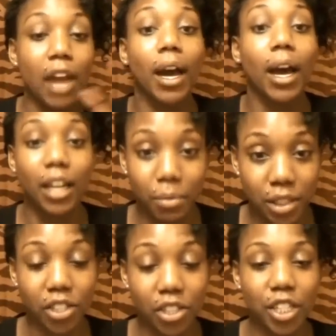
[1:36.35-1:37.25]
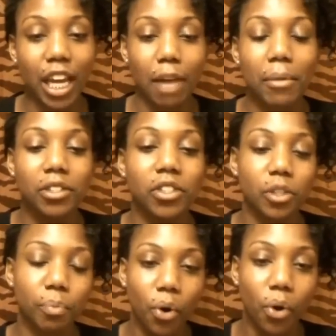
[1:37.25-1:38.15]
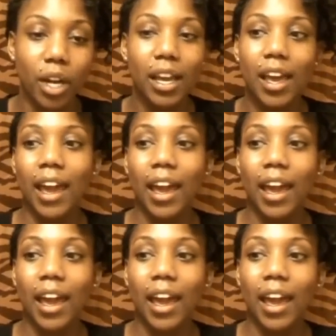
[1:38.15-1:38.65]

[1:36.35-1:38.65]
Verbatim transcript: Everybody that was there, she came out to support,